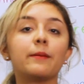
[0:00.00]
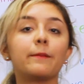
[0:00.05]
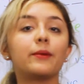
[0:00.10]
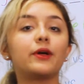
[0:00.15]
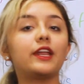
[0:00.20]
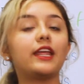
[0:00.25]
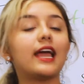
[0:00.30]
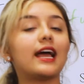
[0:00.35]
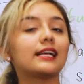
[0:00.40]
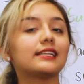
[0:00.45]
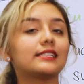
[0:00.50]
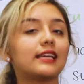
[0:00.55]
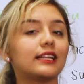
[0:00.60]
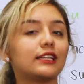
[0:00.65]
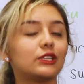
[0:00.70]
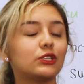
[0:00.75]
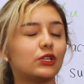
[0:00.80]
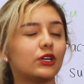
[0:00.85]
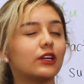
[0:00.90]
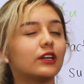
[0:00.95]
but it has
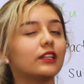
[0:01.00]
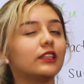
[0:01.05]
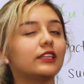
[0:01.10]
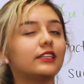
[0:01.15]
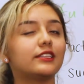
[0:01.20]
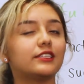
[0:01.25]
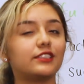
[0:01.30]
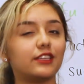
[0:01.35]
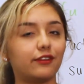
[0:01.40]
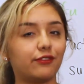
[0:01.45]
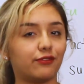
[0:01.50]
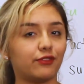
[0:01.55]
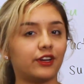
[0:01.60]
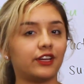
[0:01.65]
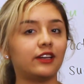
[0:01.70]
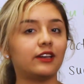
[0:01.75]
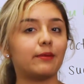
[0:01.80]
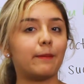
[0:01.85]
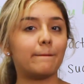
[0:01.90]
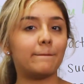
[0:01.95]
a totally
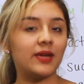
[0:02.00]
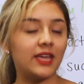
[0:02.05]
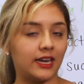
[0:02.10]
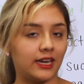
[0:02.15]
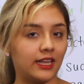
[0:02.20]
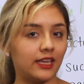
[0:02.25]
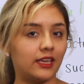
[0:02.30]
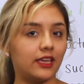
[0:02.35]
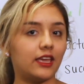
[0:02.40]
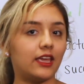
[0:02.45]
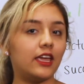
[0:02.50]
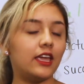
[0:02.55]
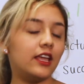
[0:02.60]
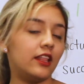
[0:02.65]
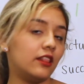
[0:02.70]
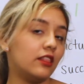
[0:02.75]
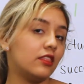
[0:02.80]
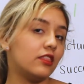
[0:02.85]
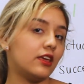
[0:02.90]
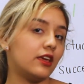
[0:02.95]
different meaning
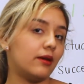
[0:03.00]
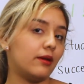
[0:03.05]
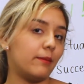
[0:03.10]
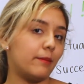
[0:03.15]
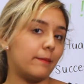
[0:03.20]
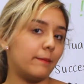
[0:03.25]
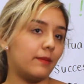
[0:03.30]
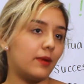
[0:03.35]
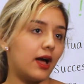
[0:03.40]
in the